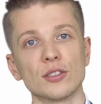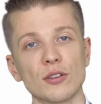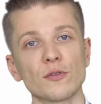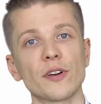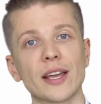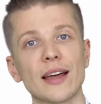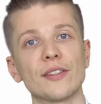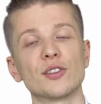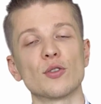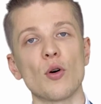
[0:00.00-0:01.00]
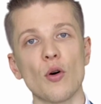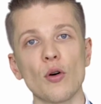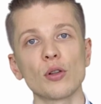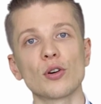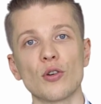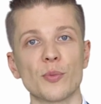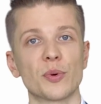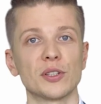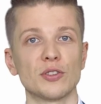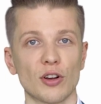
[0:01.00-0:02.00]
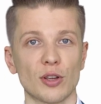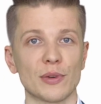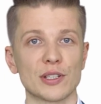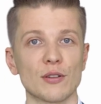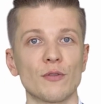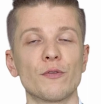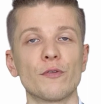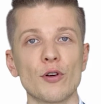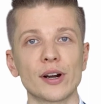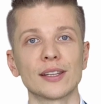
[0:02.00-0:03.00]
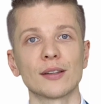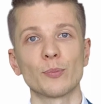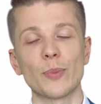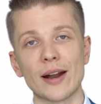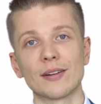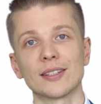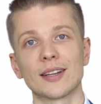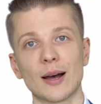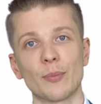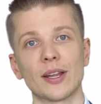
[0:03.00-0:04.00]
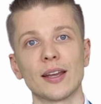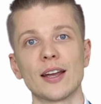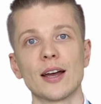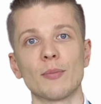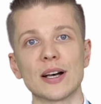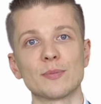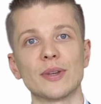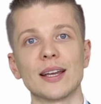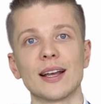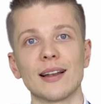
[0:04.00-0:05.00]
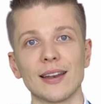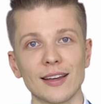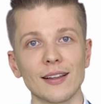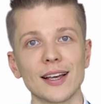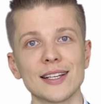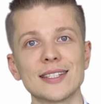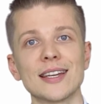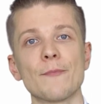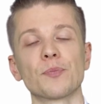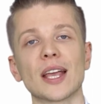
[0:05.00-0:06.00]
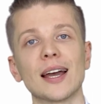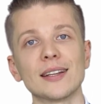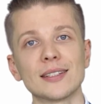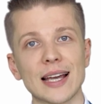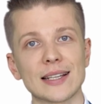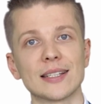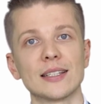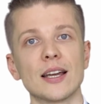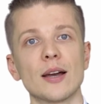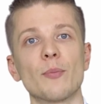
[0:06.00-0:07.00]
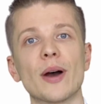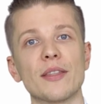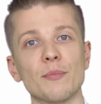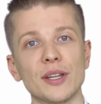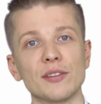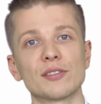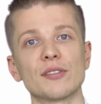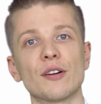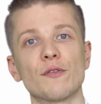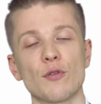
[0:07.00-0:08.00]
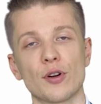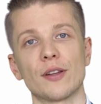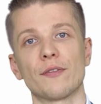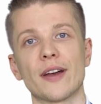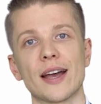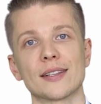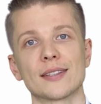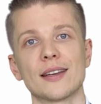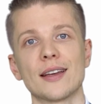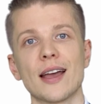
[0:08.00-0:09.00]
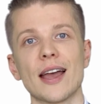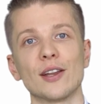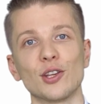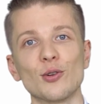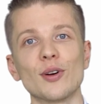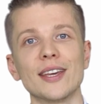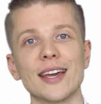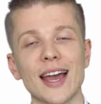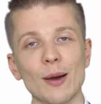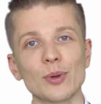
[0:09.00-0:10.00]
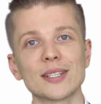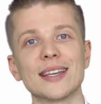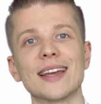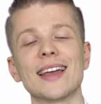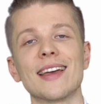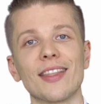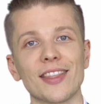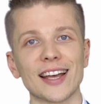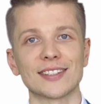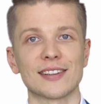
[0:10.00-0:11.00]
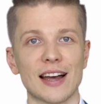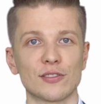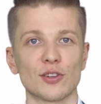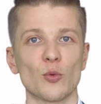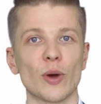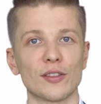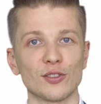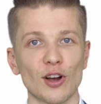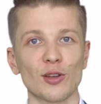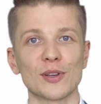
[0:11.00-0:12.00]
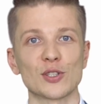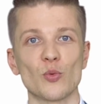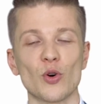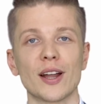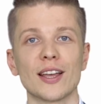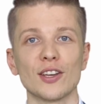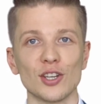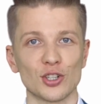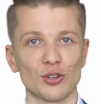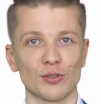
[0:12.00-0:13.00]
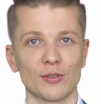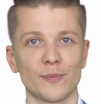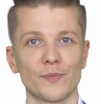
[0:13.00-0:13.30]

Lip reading: Don't forget that all corporate documents of foreign parent company must be legalized and attested by the Ministry of Foreign Affairs and UAE embassy in that country where the documents were issued.